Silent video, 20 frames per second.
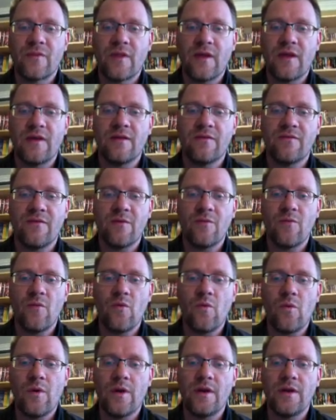is from
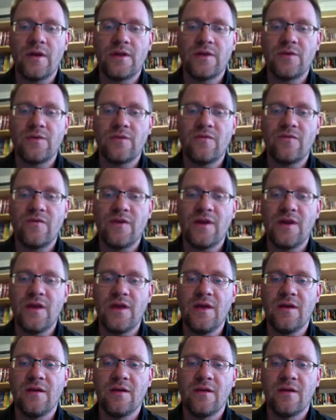1 to
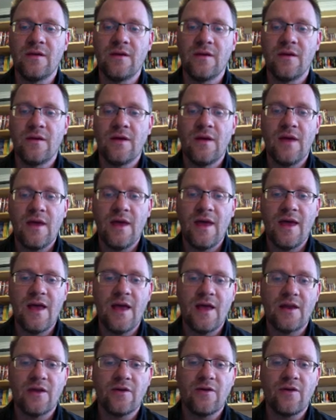infinity,
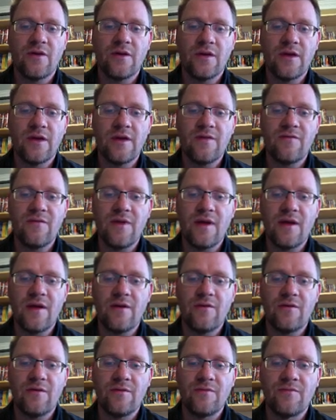and concave
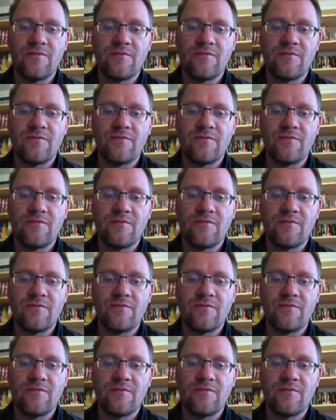down